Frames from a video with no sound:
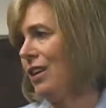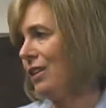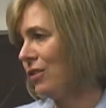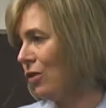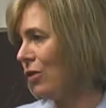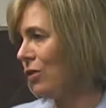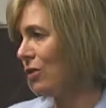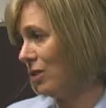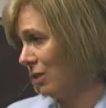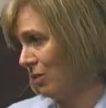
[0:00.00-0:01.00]
and
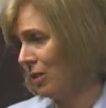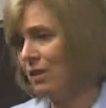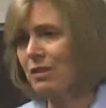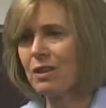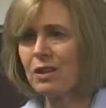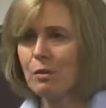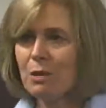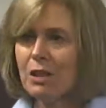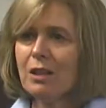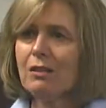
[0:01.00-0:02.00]
adults even that come
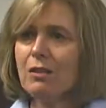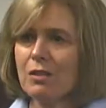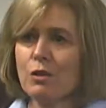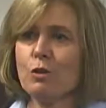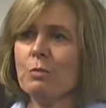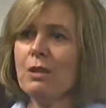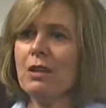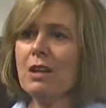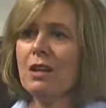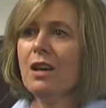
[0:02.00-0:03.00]
into therapy